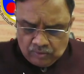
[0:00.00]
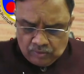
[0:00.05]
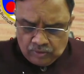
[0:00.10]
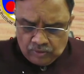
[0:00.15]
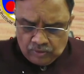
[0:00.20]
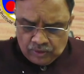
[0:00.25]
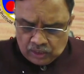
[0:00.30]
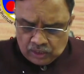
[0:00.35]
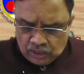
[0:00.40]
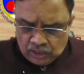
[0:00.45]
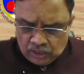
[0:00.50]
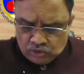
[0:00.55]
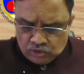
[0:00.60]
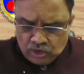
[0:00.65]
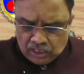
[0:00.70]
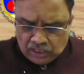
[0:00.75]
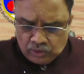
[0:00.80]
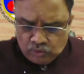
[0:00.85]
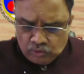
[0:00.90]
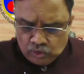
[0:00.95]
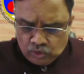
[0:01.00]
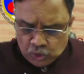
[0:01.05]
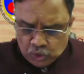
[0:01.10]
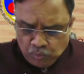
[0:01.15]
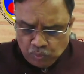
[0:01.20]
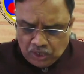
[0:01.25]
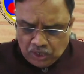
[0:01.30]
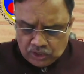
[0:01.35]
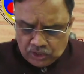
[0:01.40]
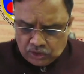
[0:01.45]
with constructive
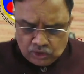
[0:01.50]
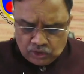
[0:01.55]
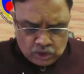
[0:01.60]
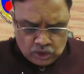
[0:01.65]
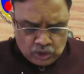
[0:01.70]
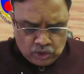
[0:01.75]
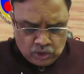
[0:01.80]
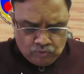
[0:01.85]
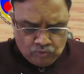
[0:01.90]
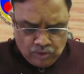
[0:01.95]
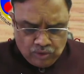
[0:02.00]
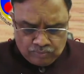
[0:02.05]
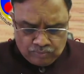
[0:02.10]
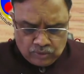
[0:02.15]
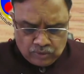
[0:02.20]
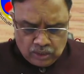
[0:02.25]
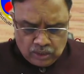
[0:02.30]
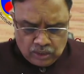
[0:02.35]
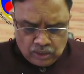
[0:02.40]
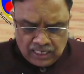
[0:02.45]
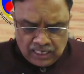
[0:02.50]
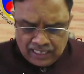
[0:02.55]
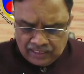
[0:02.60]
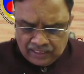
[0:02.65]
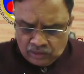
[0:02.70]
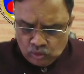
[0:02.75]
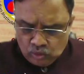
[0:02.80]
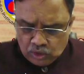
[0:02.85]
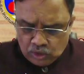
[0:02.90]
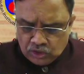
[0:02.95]
responses received from
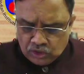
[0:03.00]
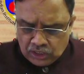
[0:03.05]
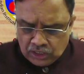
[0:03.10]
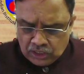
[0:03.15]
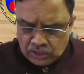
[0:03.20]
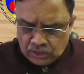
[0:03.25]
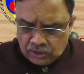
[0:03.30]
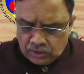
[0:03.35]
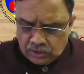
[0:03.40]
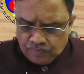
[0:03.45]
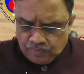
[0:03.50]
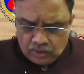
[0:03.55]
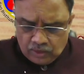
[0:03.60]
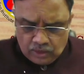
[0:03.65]
39 universities,